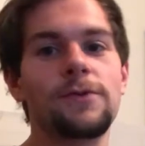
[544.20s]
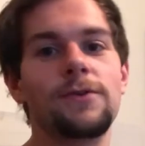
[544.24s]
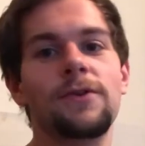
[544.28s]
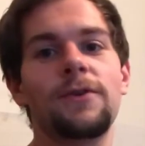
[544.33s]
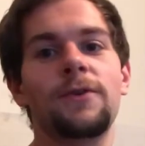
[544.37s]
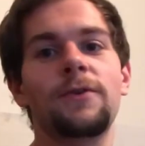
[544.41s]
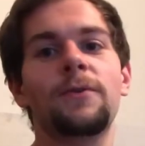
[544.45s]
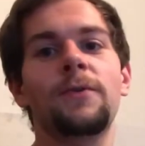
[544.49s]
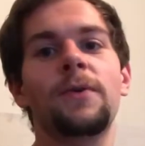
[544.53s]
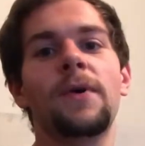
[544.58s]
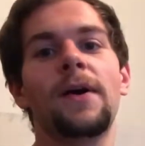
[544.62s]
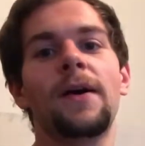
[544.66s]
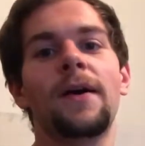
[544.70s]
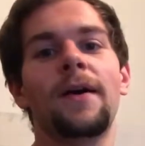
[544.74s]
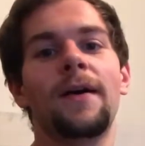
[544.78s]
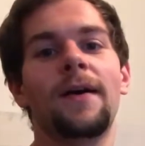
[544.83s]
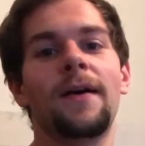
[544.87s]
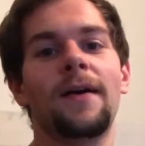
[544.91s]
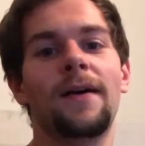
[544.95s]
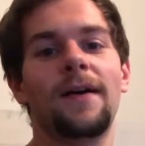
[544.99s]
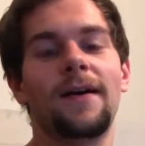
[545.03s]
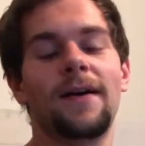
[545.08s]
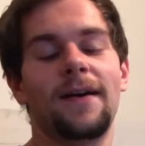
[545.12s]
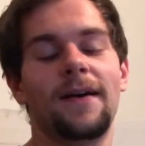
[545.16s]
you,
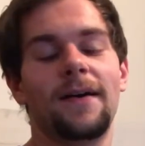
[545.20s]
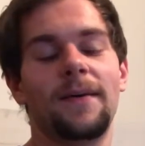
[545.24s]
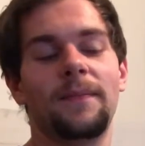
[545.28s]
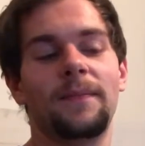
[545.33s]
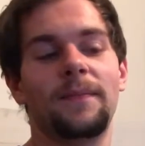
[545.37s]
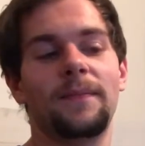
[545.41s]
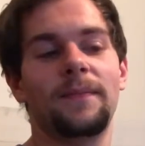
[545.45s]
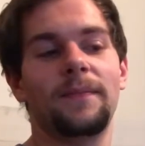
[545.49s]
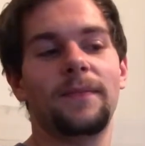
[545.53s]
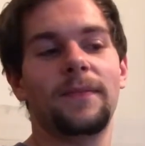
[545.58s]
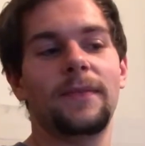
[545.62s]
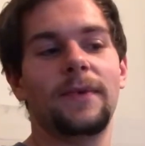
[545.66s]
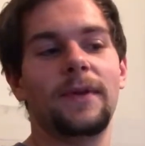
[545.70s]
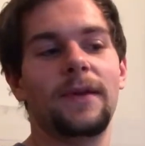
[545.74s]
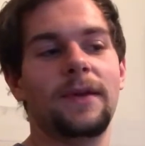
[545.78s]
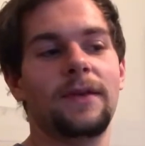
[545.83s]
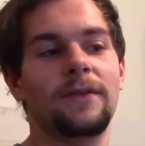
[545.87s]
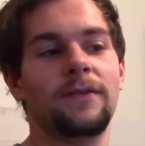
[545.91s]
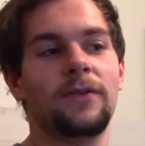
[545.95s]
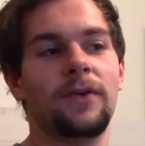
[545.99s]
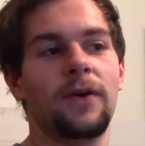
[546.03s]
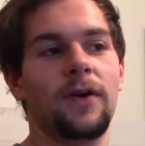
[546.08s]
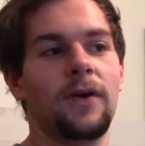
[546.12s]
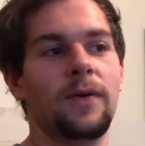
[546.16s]
in
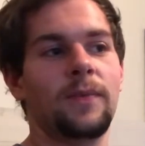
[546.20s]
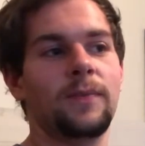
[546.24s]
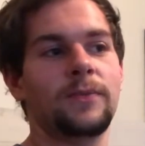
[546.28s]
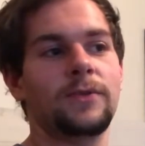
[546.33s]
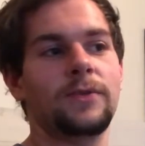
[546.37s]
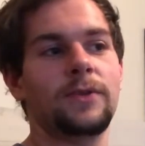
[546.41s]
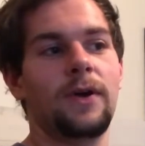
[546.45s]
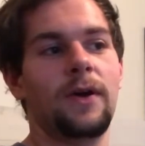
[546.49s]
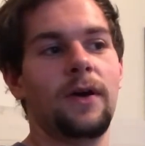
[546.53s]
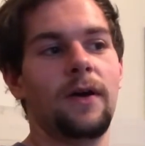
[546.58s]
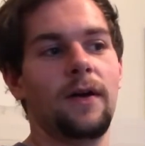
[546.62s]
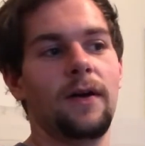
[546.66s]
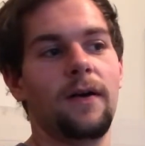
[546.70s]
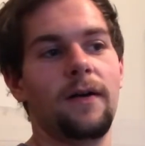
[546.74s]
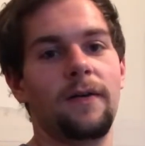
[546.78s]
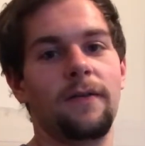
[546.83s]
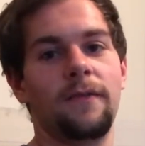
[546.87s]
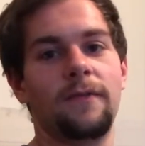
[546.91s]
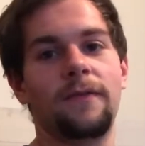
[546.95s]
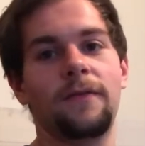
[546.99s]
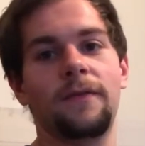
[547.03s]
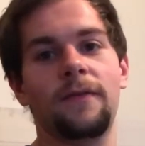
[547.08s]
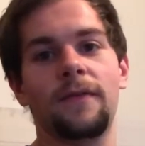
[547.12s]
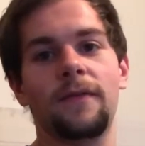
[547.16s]
terms
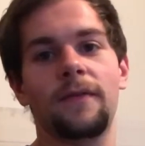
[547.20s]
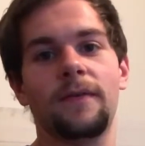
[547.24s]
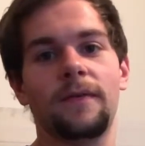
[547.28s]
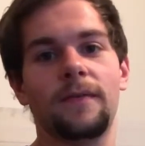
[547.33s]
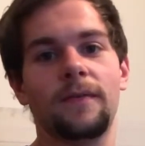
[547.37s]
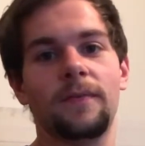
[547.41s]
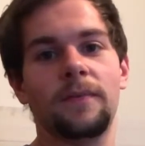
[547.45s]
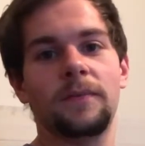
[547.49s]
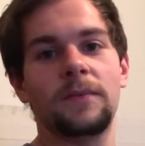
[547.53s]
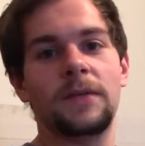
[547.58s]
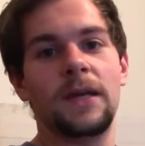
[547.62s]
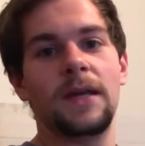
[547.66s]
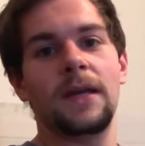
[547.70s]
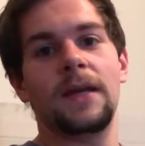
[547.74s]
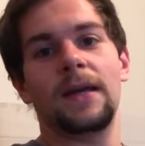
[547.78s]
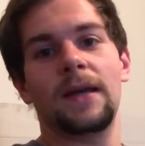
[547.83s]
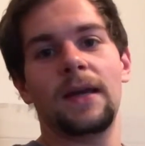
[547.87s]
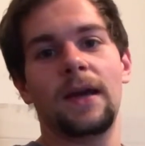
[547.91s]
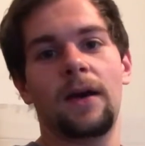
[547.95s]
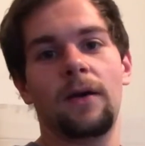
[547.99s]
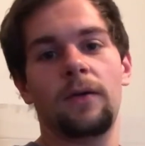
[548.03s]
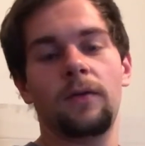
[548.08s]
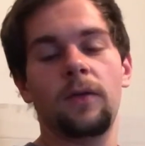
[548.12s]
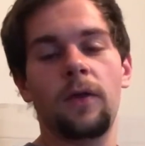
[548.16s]
of taking
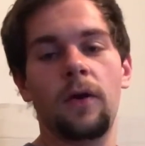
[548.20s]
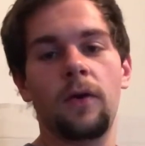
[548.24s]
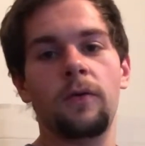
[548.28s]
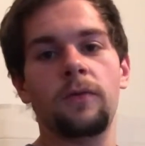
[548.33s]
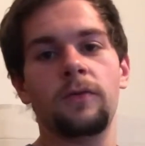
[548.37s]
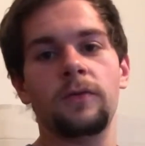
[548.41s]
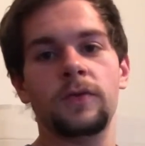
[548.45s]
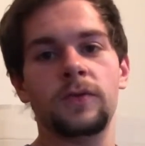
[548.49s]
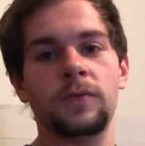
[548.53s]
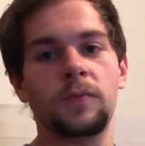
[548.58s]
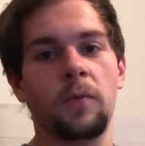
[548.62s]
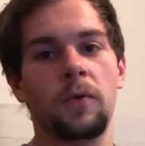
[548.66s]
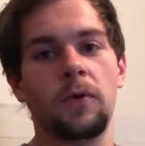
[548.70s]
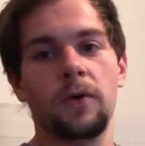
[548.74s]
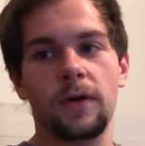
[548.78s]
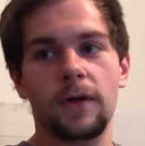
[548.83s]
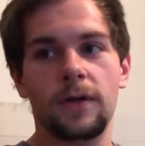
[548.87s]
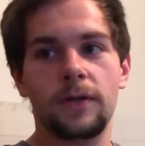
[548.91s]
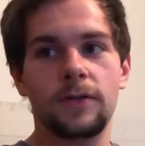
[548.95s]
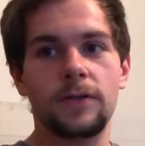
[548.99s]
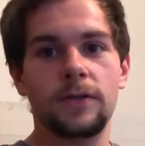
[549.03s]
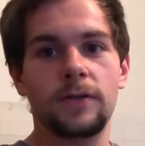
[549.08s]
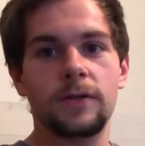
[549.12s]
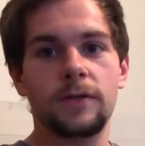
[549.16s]
out loans,
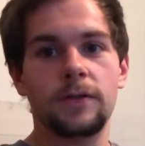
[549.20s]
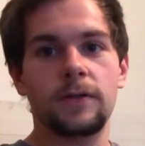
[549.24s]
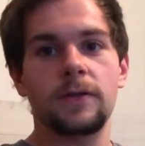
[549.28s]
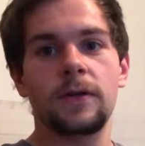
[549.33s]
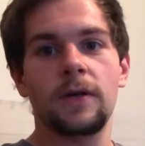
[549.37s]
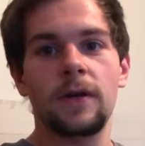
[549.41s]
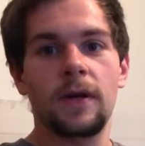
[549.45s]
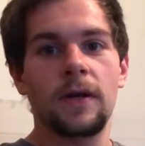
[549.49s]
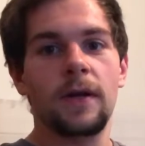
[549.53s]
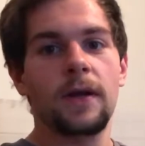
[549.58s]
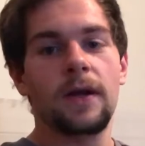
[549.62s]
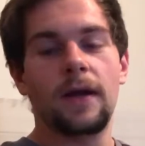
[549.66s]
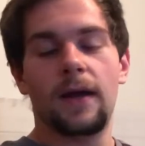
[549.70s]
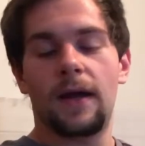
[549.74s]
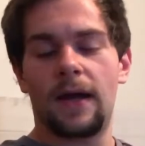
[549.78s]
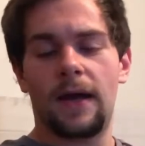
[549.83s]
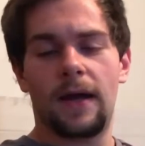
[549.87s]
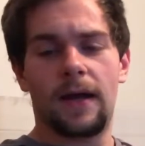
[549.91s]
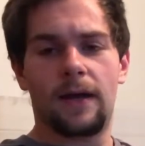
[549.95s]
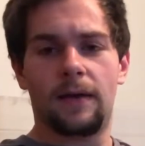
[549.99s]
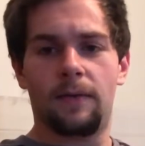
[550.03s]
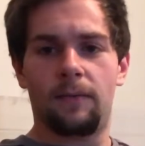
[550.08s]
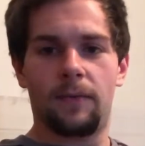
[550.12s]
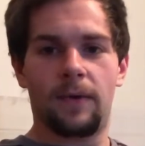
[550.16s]
mortgages,
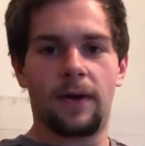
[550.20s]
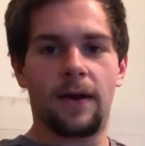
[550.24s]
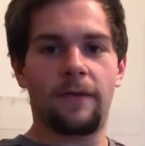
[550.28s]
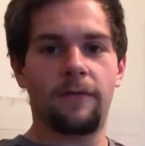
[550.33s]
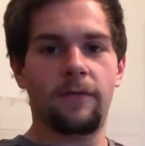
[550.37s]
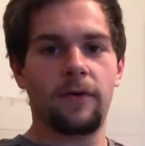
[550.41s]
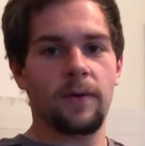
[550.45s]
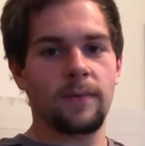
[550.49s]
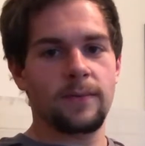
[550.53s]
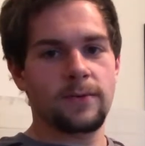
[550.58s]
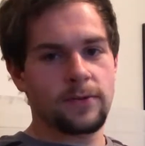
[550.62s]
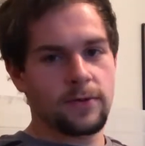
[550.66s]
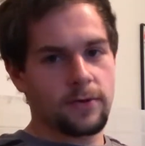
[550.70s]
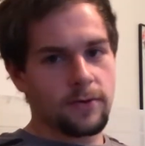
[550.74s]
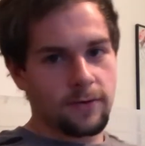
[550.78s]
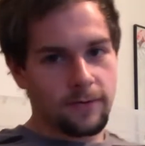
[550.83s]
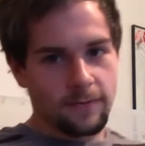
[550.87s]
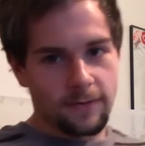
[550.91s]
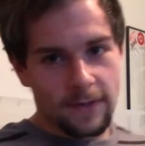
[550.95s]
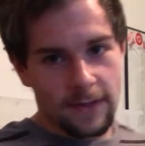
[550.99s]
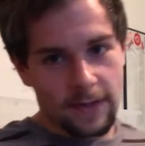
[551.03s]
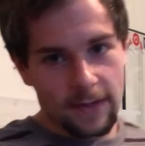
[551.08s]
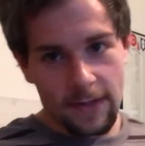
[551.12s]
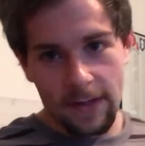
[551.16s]
and whatever. I'm sure you've
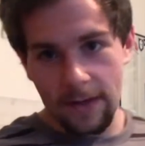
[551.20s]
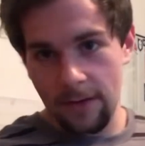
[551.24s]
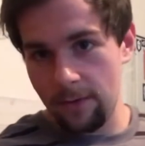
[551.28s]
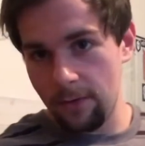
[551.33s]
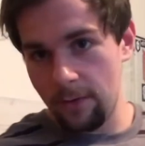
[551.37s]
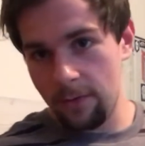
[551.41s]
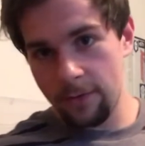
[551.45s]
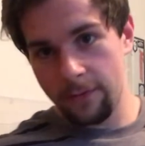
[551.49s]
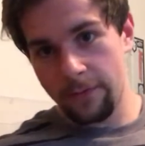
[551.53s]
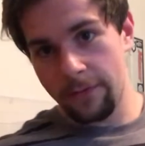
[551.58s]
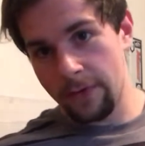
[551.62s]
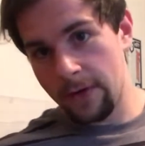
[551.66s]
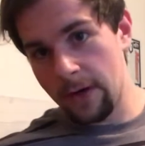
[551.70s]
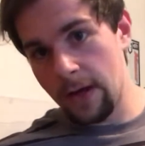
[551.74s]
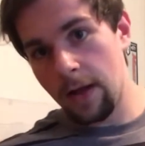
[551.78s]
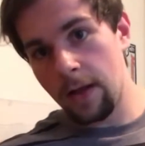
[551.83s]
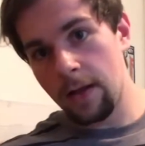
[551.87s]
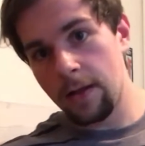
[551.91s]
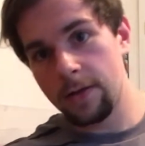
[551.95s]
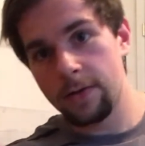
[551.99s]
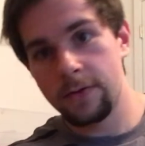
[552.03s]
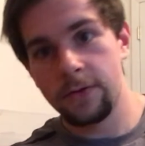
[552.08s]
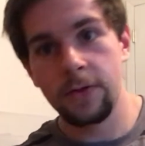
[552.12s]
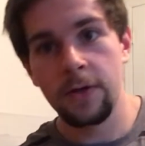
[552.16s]
taken out loans for
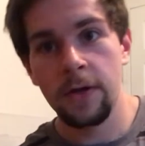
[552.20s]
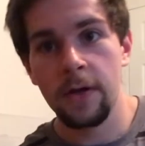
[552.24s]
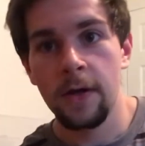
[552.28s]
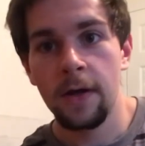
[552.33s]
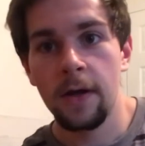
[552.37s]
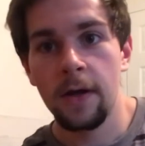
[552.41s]
college,